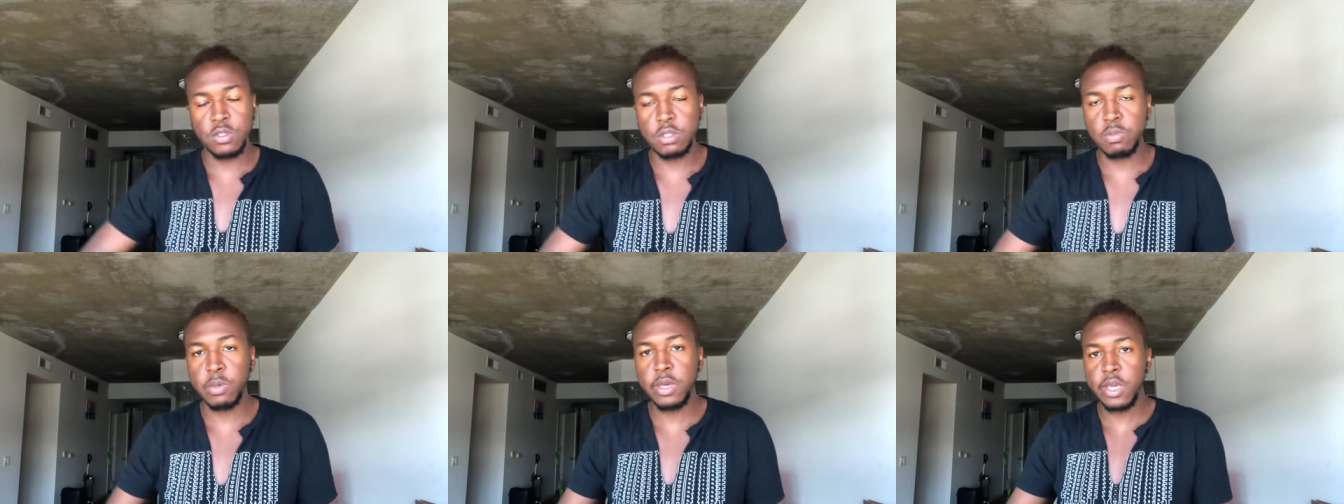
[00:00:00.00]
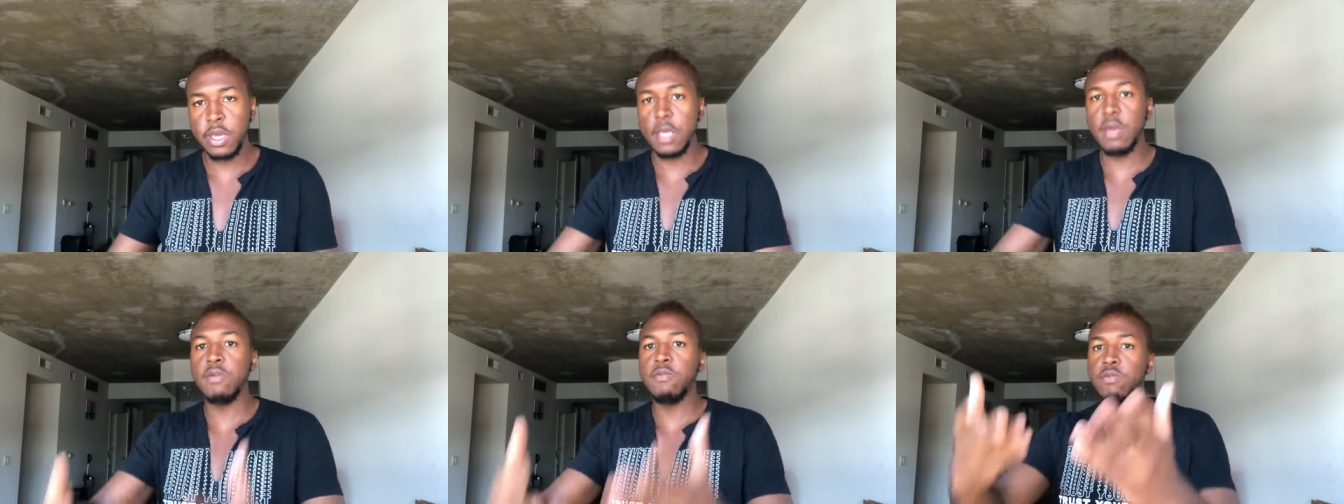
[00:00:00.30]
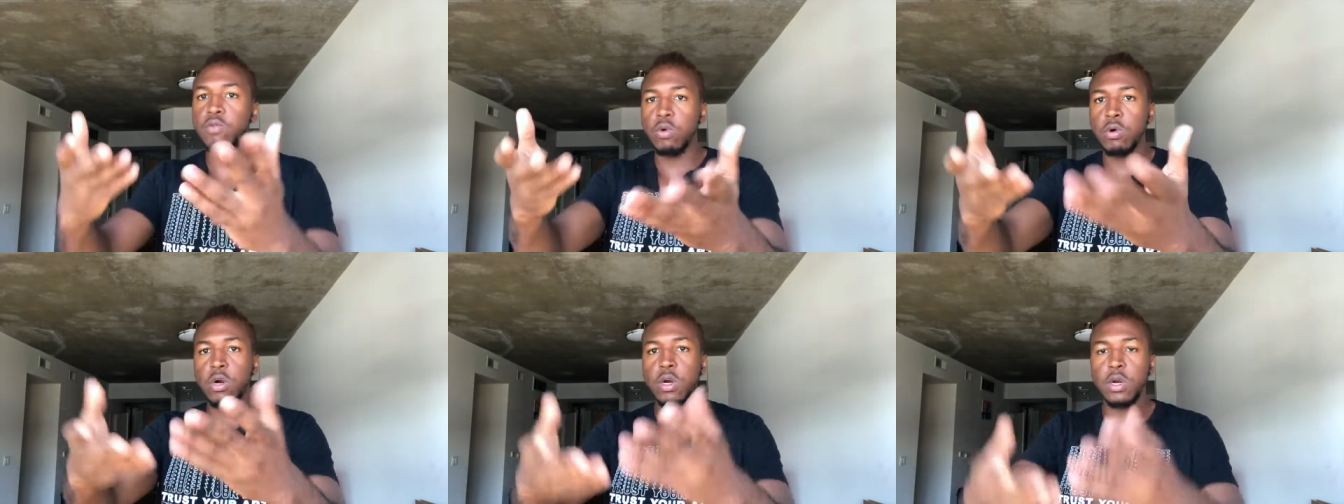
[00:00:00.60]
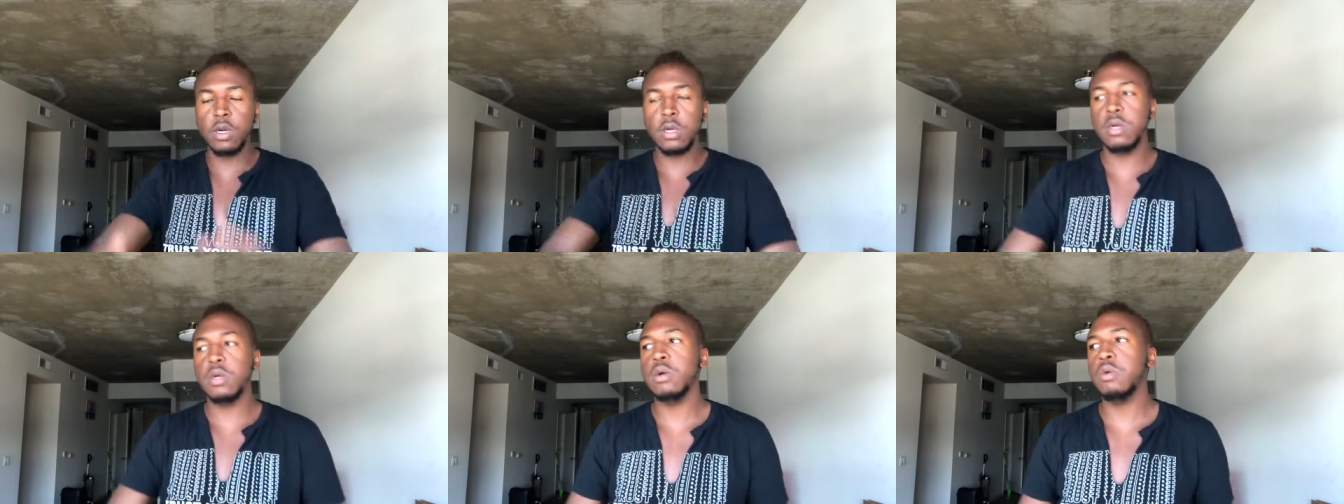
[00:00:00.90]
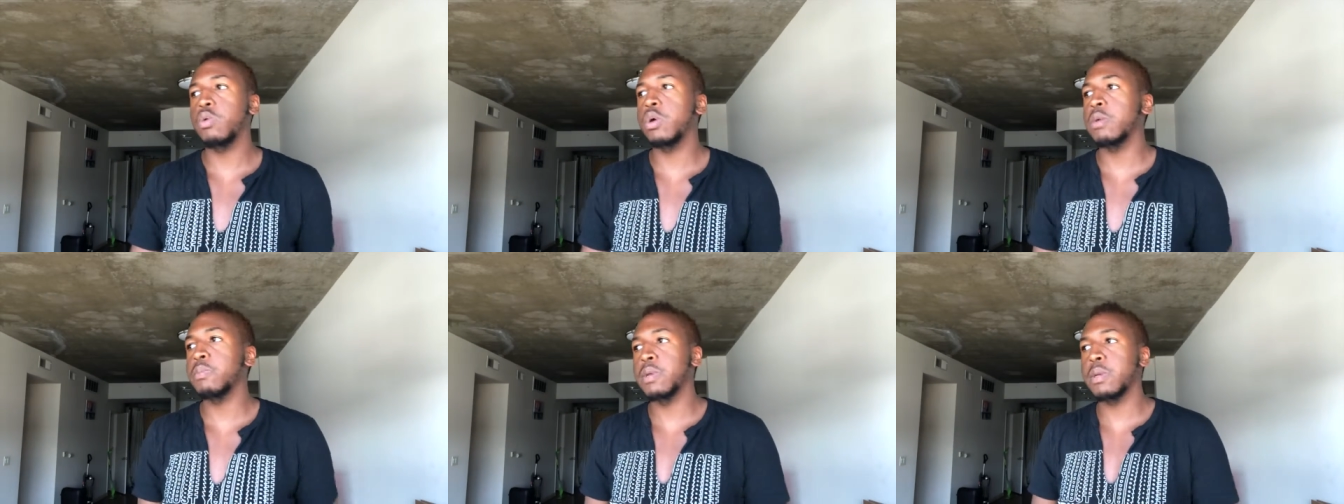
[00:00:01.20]
Speaking for
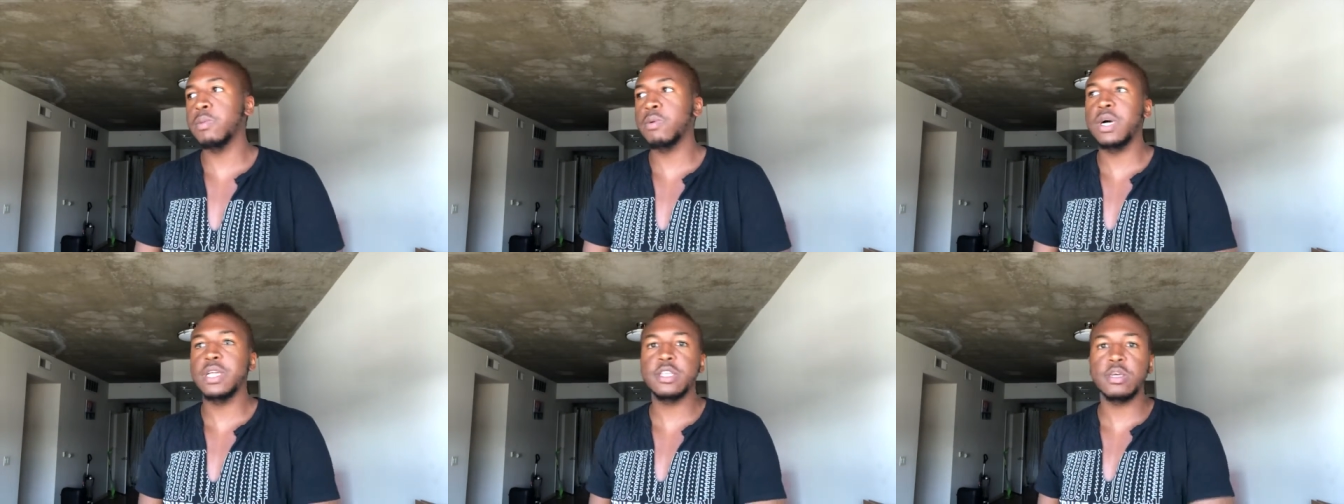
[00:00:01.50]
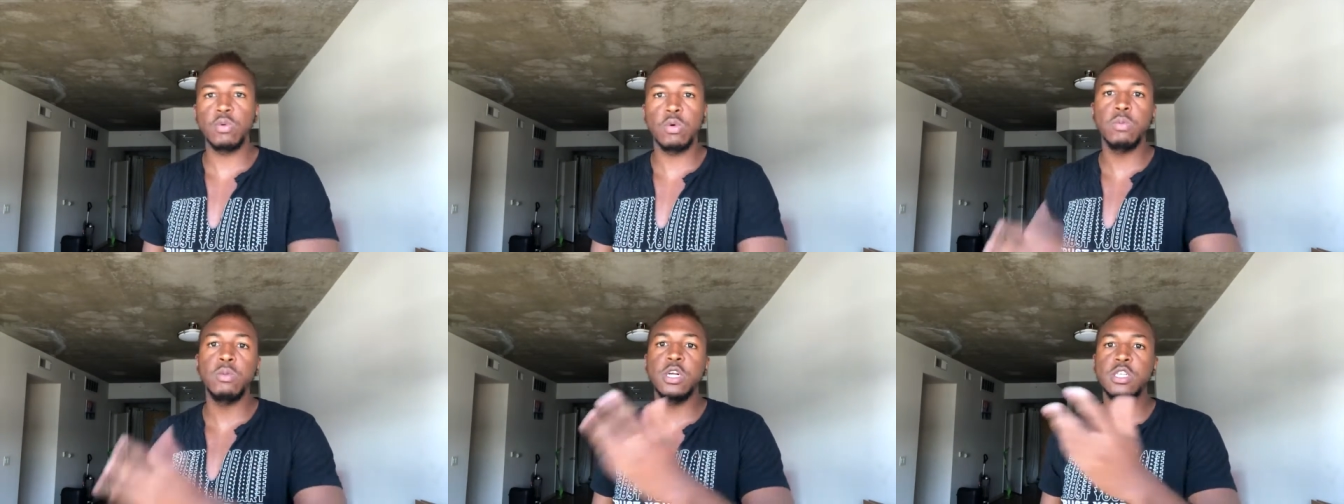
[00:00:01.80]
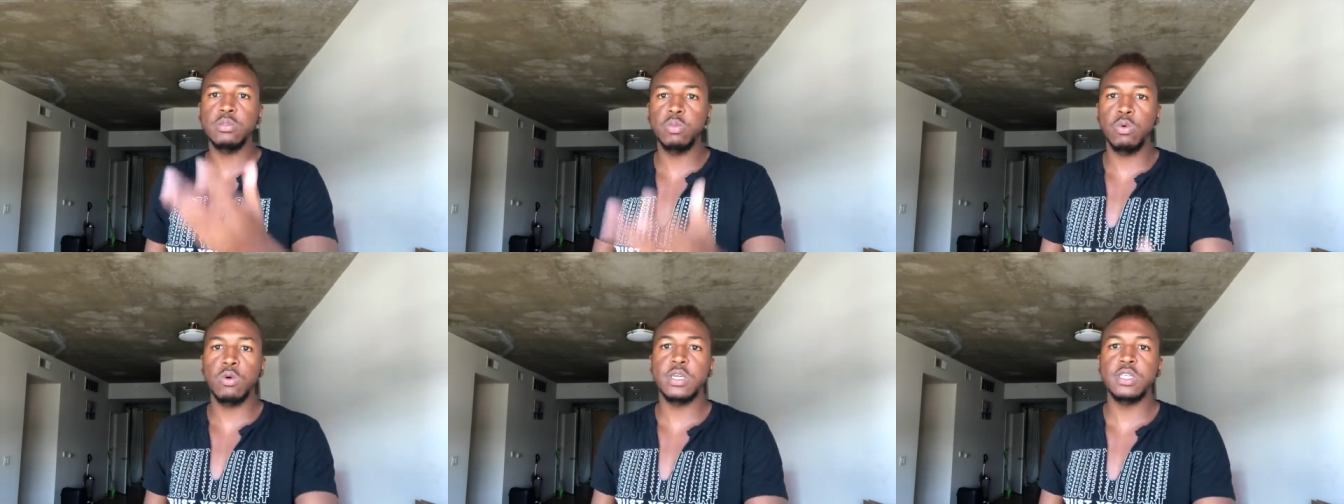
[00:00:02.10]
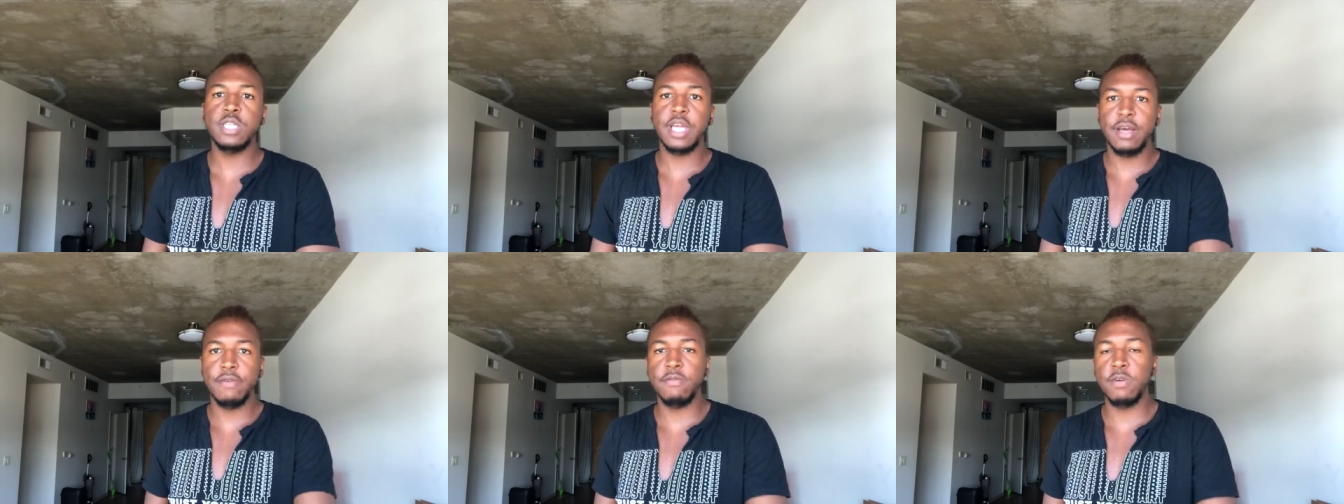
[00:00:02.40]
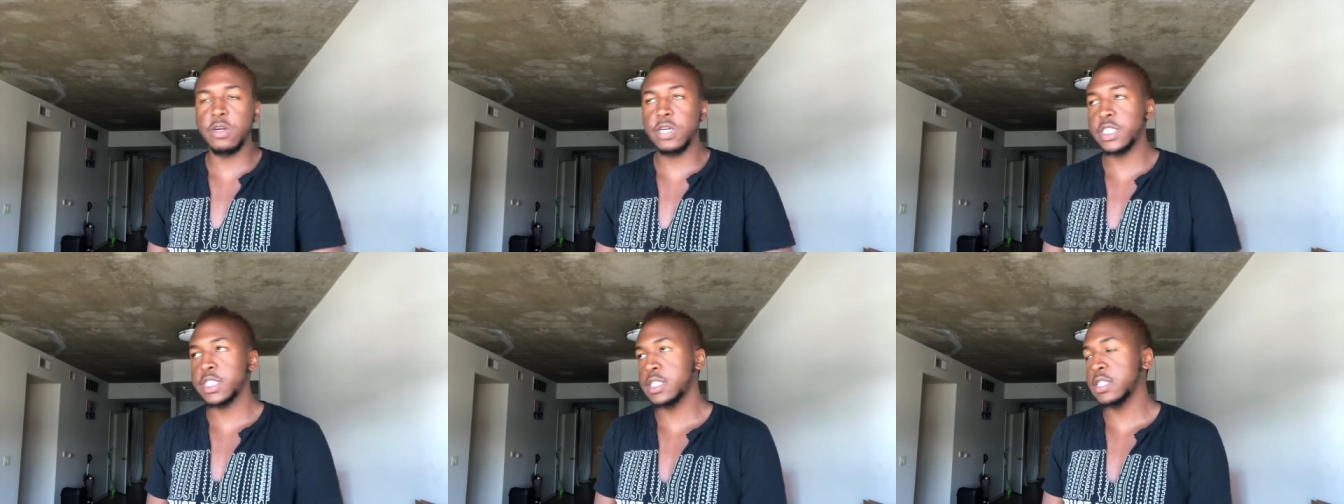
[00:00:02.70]
queer people, I think we're much more
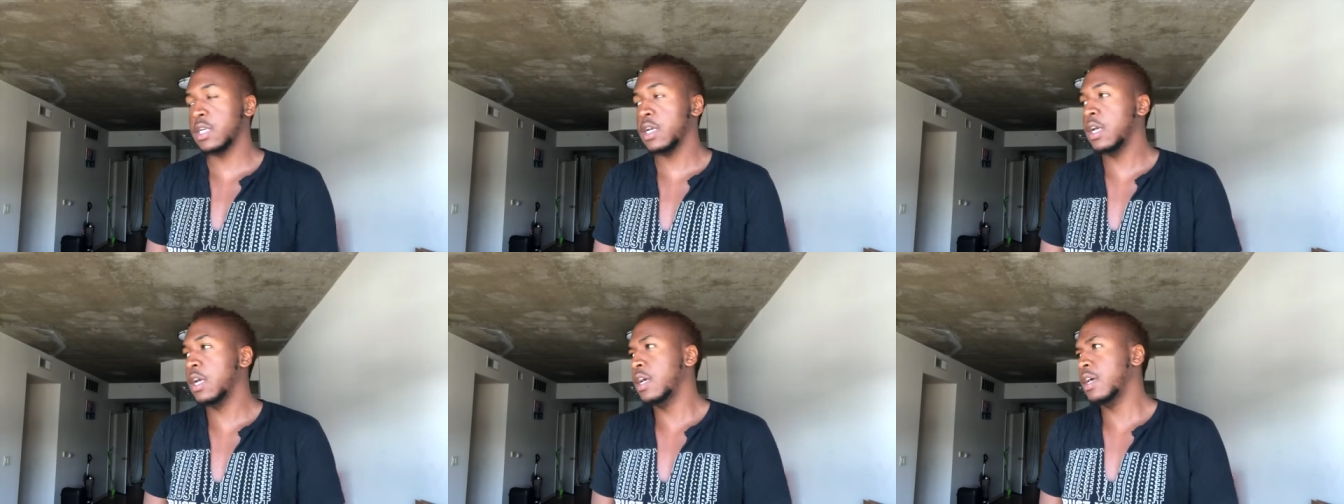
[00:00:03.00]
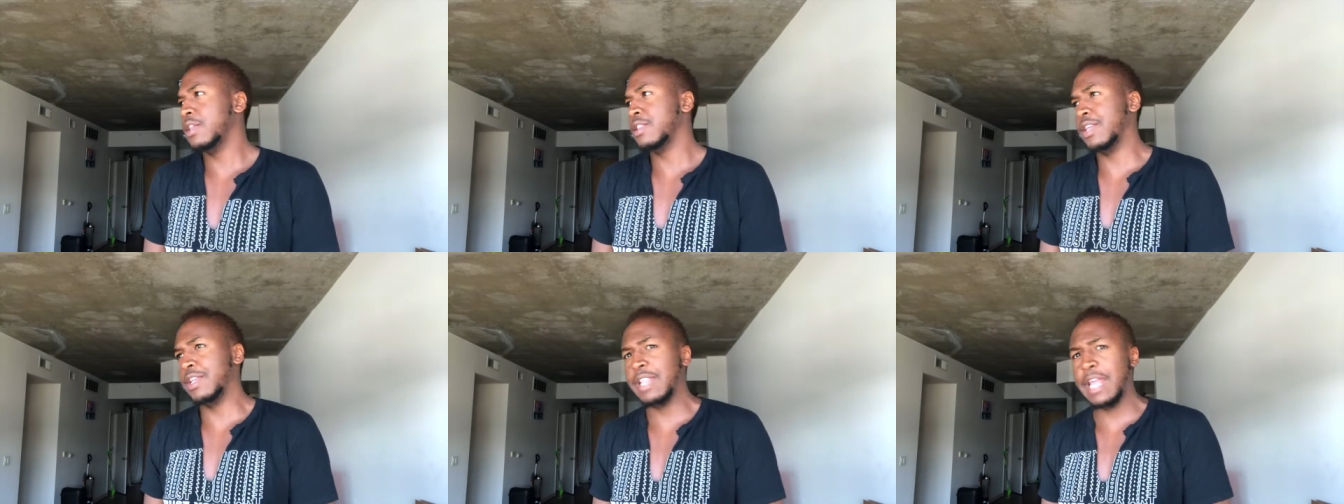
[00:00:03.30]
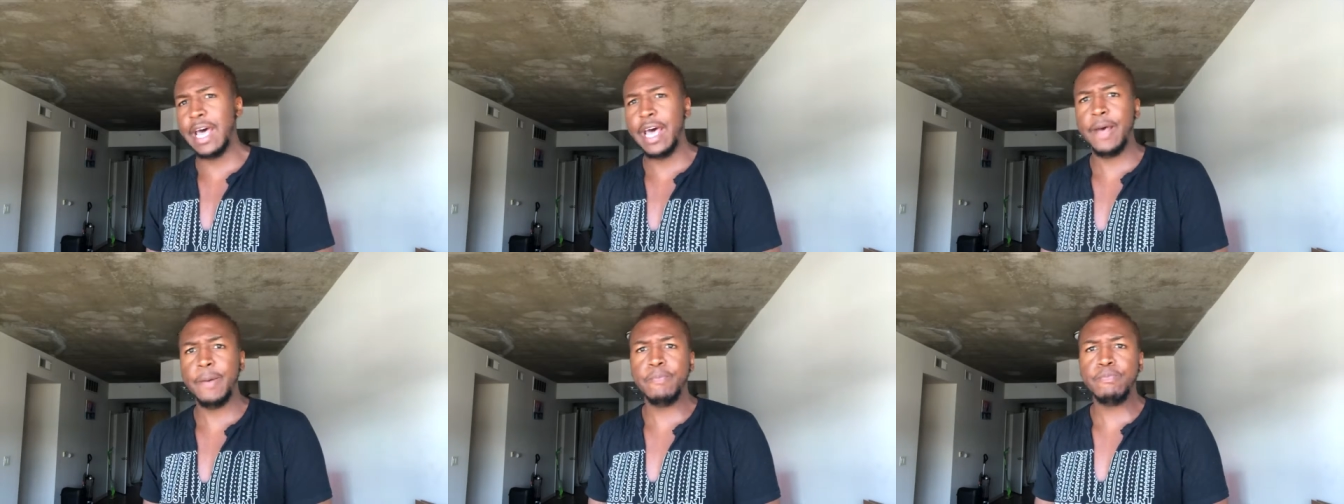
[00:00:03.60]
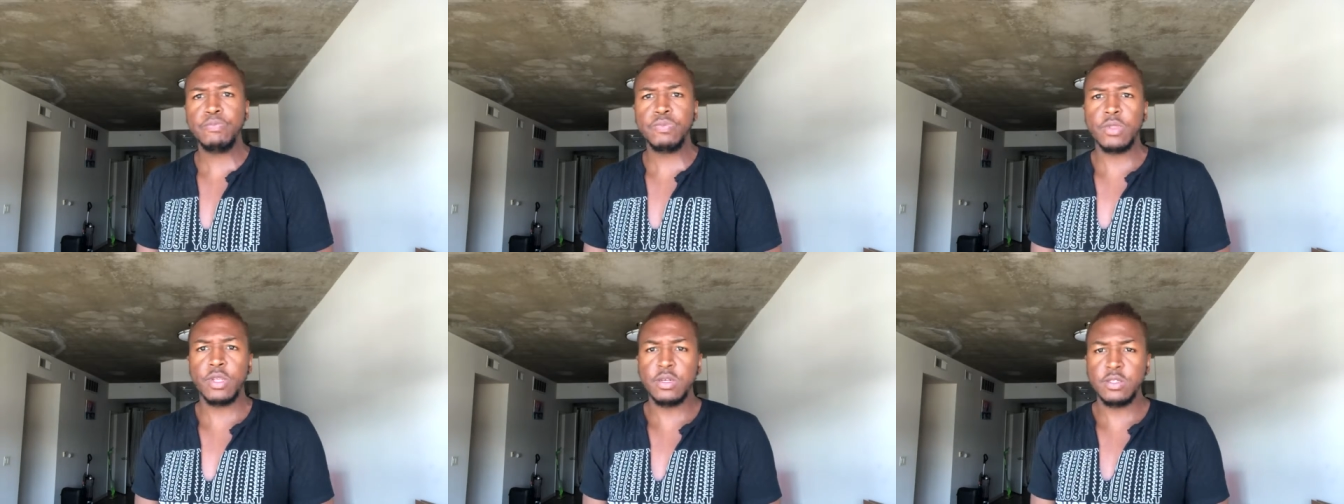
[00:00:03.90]
diverse than that.